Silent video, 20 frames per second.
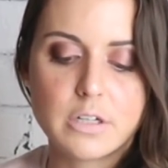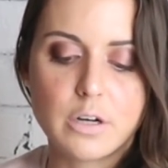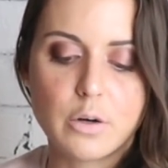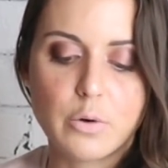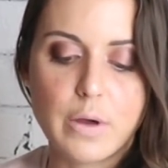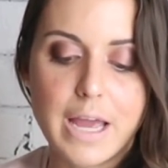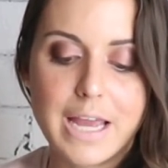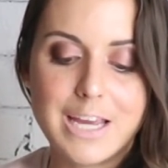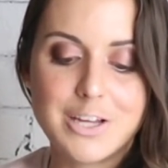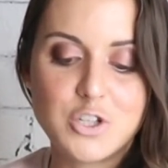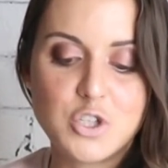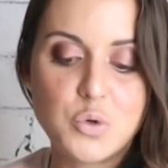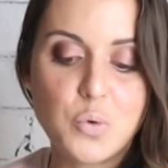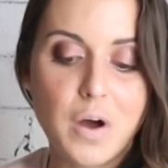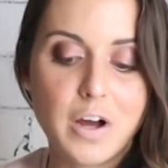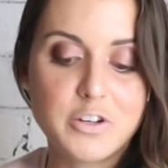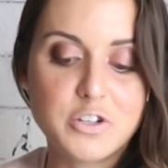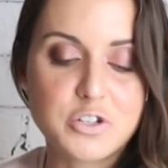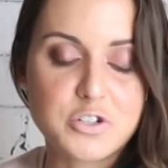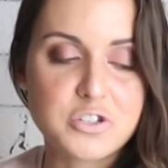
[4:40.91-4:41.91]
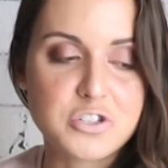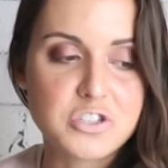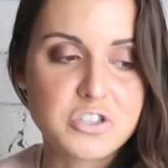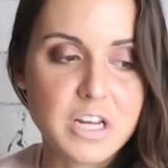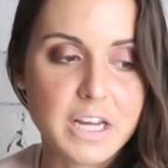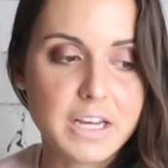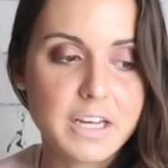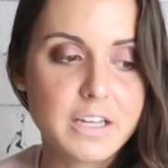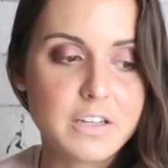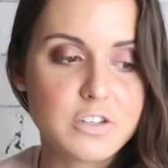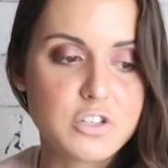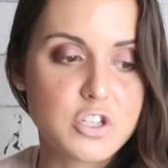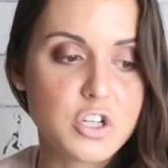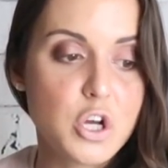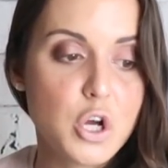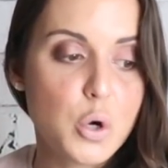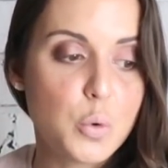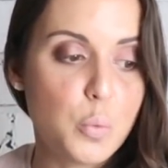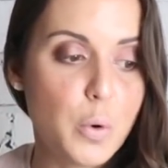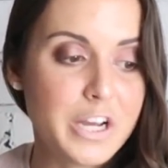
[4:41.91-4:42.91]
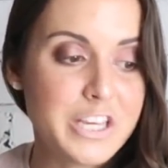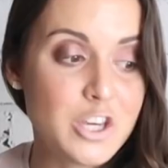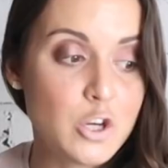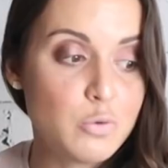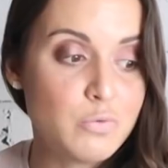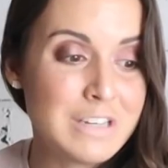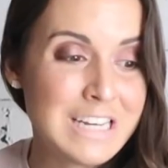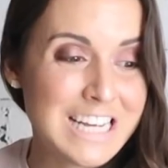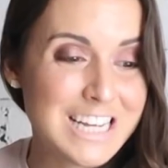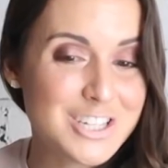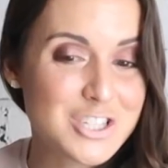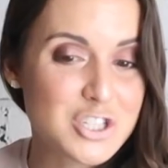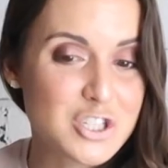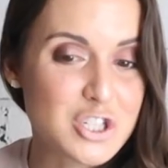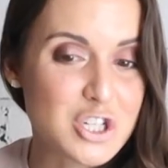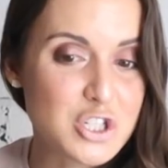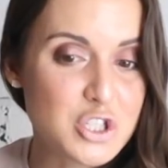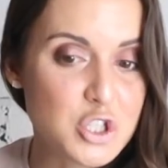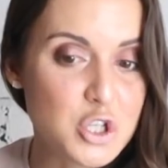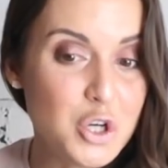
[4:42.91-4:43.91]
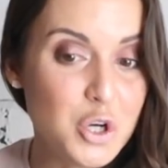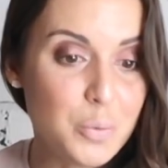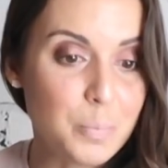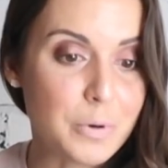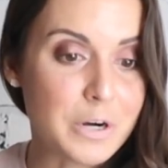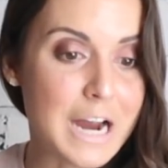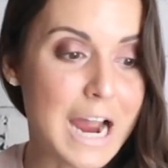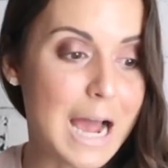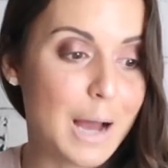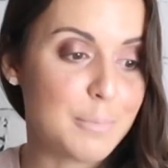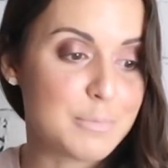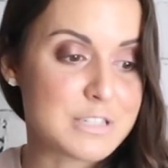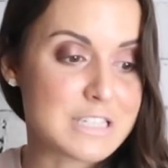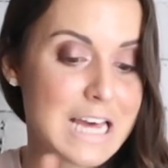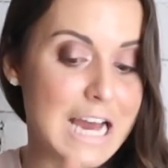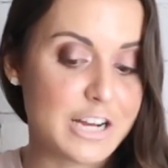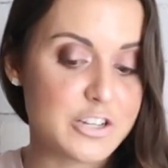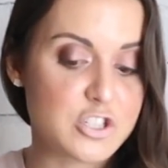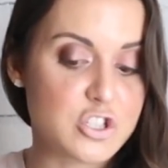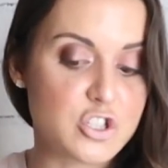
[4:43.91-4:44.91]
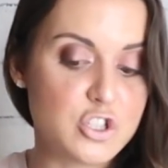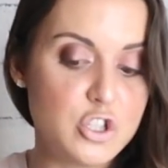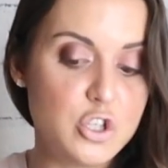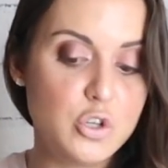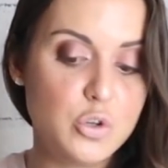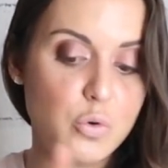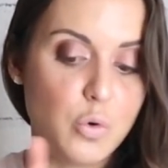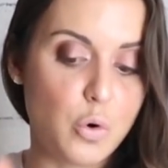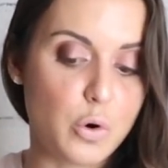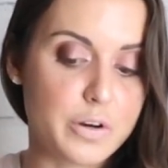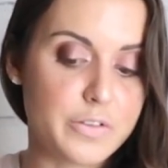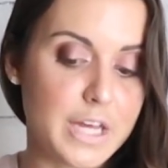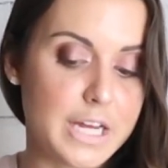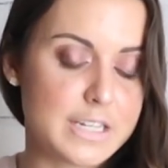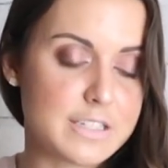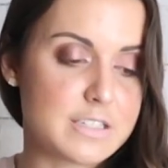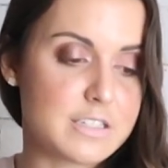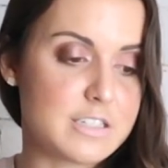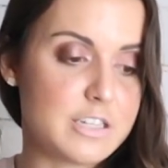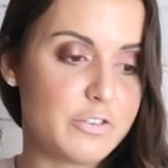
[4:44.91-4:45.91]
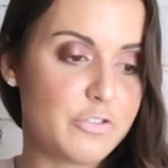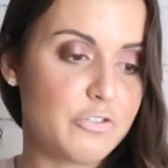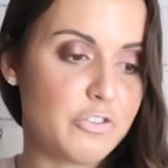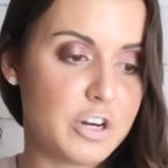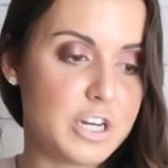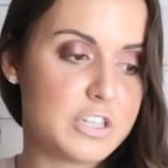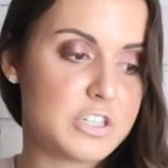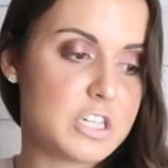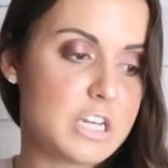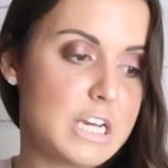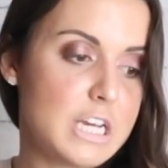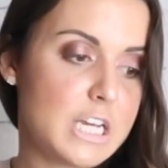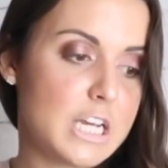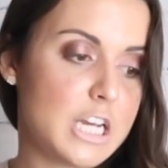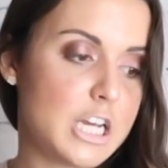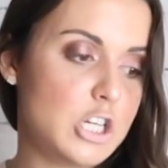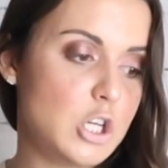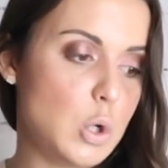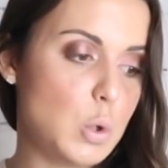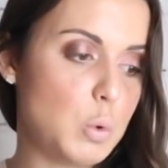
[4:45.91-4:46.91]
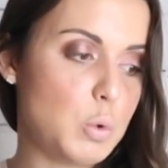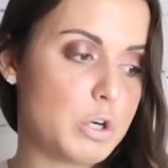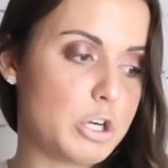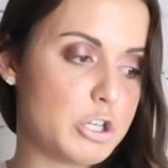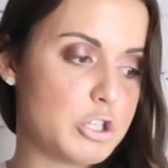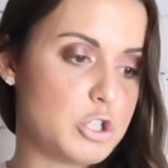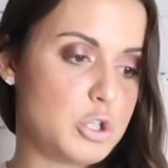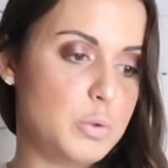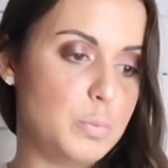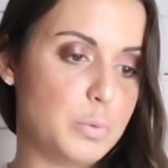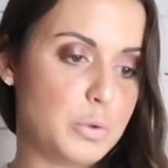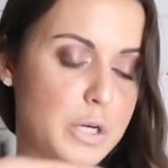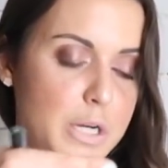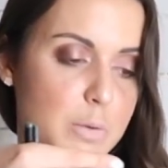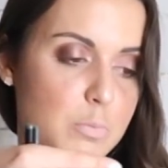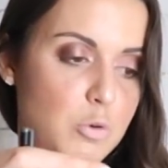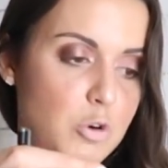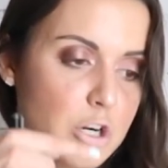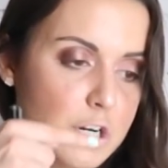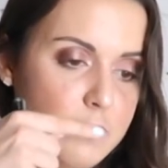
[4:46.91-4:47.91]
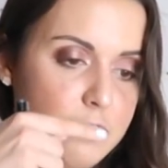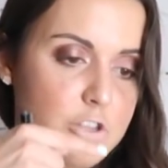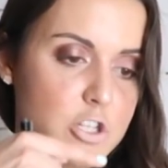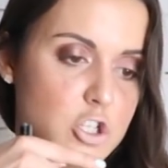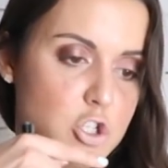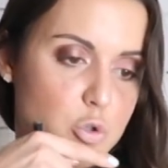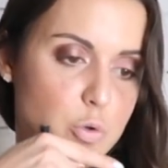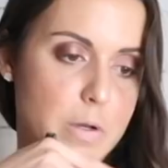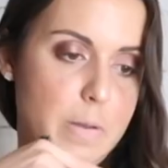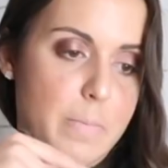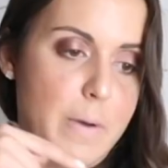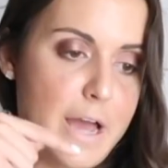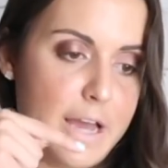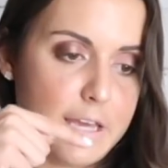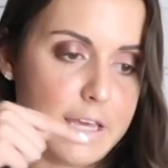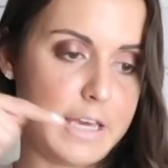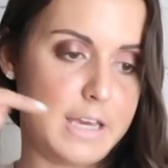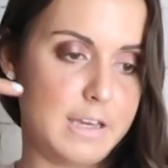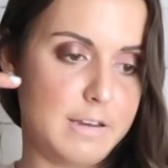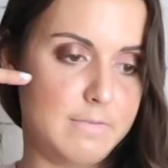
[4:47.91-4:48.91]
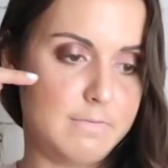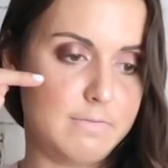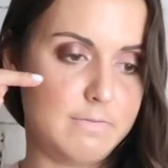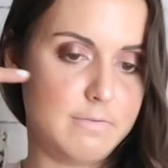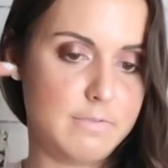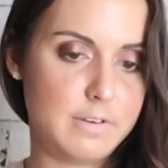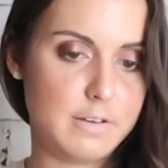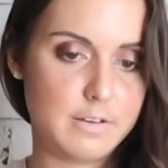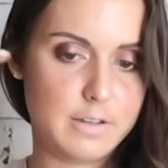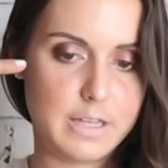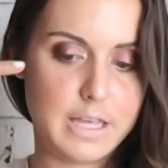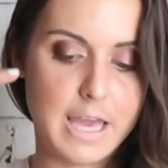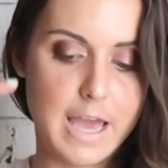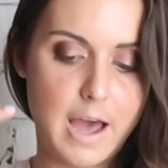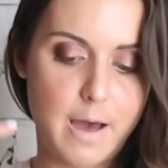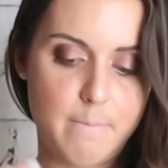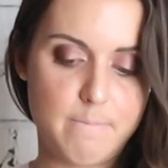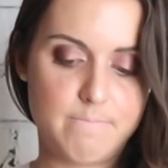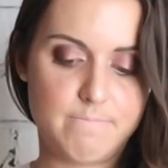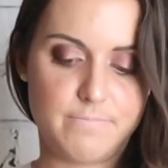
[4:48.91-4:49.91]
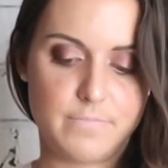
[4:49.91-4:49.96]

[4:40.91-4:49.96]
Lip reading: Okay, and to understand what you need to do, perhaps that's new or that's different, in order to bring more of the joy back in. Yeah.